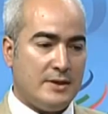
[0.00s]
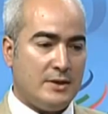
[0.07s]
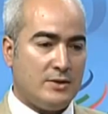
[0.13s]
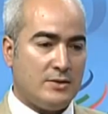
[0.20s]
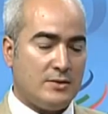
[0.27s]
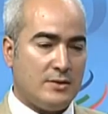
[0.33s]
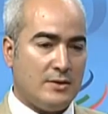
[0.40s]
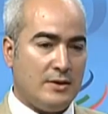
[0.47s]

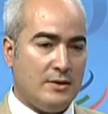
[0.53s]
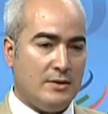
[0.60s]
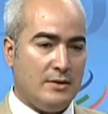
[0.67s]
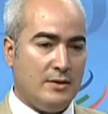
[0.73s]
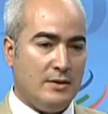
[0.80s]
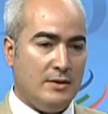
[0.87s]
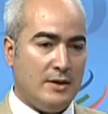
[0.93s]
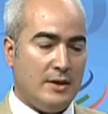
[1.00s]
that
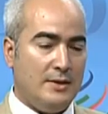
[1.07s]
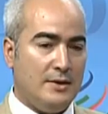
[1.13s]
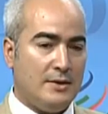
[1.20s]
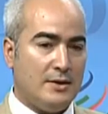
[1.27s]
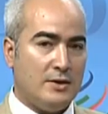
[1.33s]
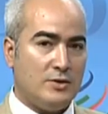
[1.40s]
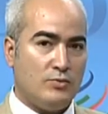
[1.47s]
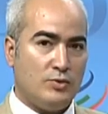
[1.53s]
in any
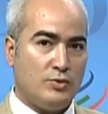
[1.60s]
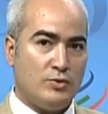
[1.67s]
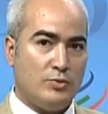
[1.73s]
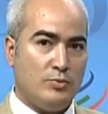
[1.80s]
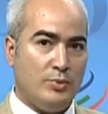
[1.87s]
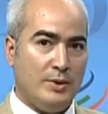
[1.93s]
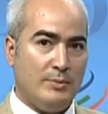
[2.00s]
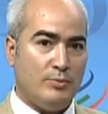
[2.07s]
case we
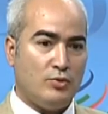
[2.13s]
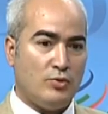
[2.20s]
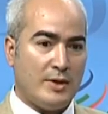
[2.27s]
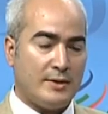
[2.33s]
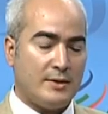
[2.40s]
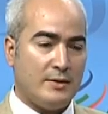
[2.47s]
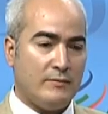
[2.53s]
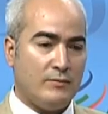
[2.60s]
should be
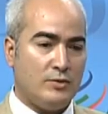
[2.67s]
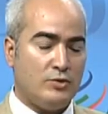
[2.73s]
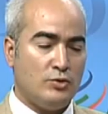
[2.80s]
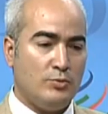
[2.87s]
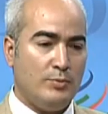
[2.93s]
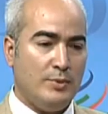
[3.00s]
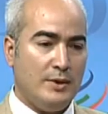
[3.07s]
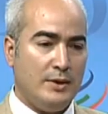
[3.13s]
proactive. We
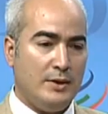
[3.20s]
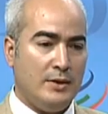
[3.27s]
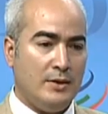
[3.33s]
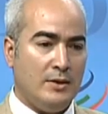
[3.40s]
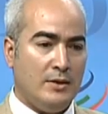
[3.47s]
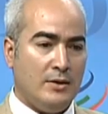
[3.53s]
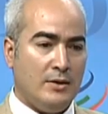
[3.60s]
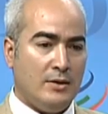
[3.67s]
should be
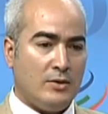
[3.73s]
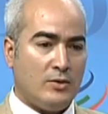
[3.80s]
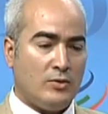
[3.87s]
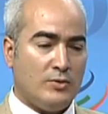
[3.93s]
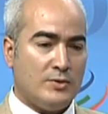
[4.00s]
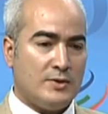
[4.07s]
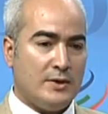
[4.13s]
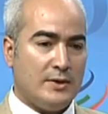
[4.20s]

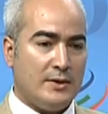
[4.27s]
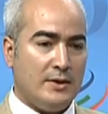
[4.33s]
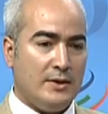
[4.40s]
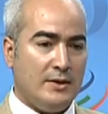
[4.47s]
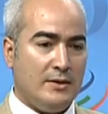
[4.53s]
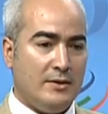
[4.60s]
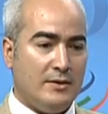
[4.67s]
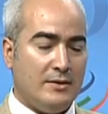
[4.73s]

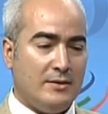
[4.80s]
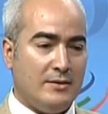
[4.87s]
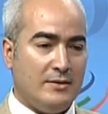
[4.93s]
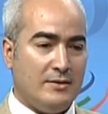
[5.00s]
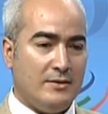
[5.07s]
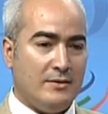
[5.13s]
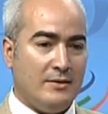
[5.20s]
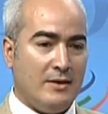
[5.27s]
constantly
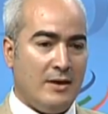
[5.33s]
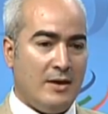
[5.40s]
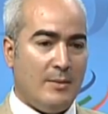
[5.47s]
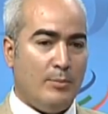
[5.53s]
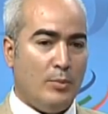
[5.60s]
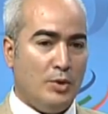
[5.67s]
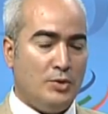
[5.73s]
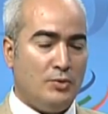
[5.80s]

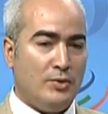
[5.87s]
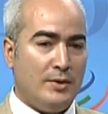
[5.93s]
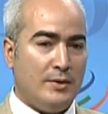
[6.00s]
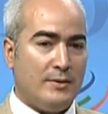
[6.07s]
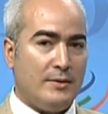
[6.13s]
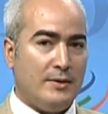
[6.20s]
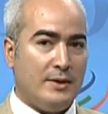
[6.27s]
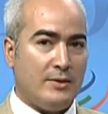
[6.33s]

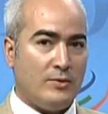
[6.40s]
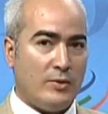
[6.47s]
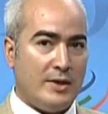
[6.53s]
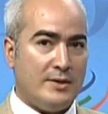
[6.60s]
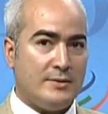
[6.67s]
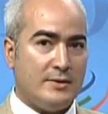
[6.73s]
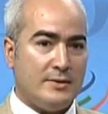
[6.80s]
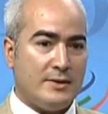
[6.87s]
monitoring the
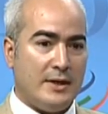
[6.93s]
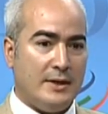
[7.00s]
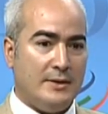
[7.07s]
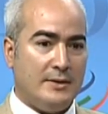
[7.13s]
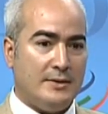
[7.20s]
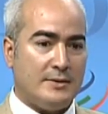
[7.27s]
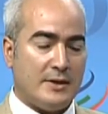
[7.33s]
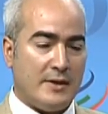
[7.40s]
crisis and
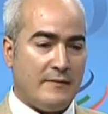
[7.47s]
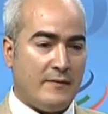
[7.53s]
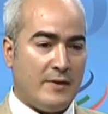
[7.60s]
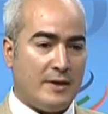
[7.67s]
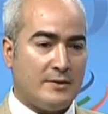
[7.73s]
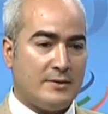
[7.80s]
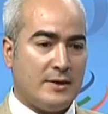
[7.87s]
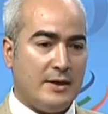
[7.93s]
its
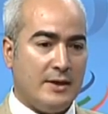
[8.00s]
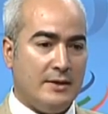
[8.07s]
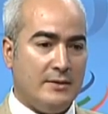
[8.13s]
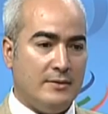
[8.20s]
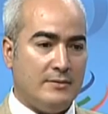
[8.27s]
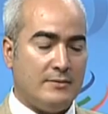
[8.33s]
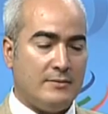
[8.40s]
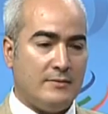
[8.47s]
effects
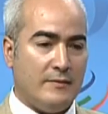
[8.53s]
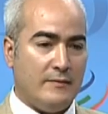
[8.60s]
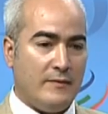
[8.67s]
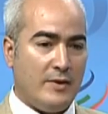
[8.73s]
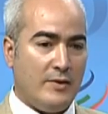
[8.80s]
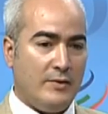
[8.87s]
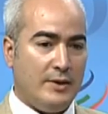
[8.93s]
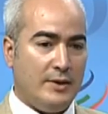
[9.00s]
and
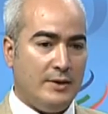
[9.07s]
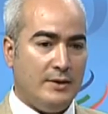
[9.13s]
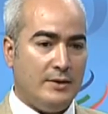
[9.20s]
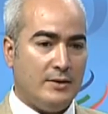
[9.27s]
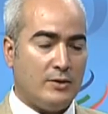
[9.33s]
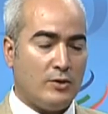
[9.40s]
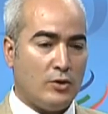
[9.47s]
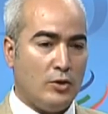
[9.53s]
very
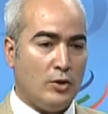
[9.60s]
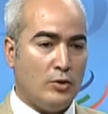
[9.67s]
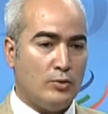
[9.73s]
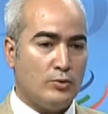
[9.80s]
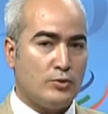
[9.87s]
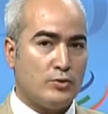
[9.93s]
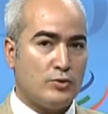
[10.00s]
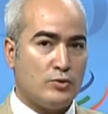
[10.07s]

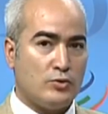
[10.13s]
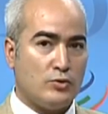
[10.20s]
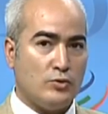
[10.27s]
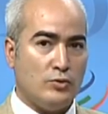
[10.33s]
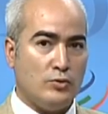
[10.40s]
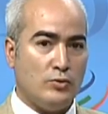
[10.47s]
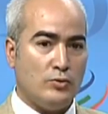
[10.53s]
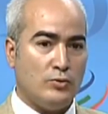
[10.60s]
close
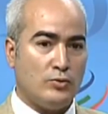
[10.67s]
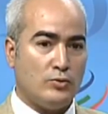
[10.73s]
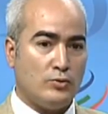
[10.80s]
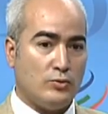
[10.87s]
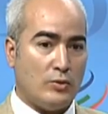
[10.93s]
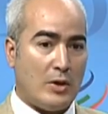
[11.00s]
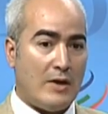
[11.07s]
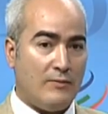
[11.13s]
to
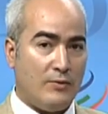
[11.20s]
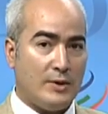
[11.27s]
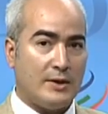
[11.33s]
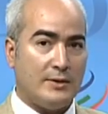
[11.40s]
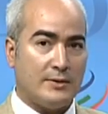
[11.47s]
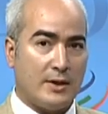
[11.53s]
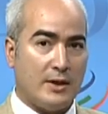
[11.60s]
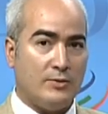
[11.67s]

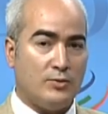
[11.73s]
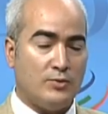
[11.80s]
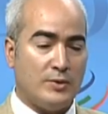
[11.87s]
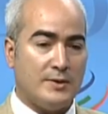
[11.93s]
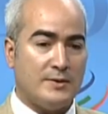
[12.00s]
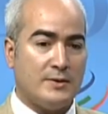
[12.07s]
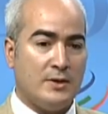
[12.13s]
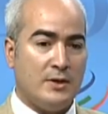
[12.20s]
African
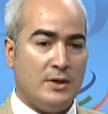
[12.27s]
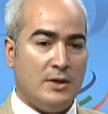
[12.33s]
countries.